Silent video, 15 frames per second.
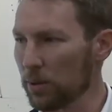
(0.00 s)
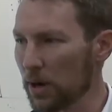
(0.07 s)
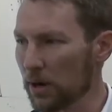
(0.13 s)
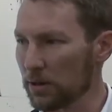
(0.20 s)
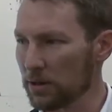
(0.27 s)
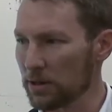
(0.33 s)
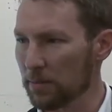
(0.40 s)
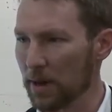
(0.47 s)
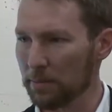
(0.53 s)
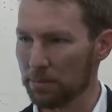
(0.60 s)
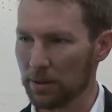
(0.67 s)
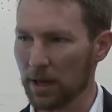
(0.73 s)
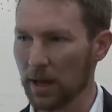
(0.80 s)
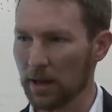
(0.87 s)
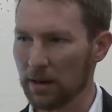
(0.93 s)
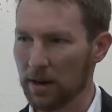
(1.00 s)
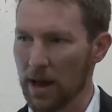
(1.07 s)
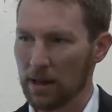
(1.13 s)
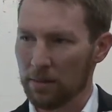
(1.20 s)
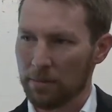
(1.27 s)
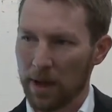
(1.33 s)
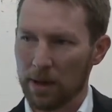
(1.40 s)
parts to my plant in
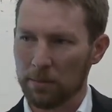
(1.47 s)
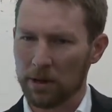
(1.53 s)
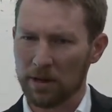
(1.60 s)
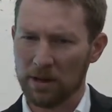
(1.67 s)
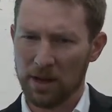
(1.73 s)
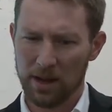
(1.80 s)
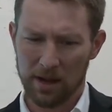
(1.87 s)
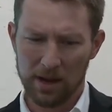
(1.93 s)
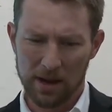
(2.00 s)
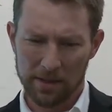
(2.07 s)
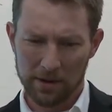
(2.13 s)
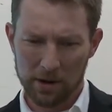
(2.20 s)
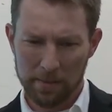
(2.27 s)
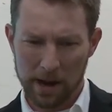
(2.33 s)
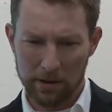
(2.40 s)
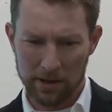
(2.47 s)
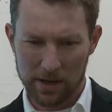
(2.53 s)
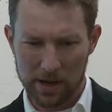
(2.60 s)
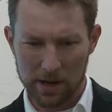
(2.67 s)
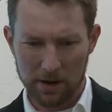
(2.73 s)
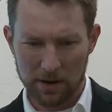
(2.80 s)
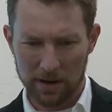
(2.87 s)
Alabama, and they're about
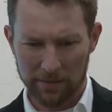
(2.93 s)
here.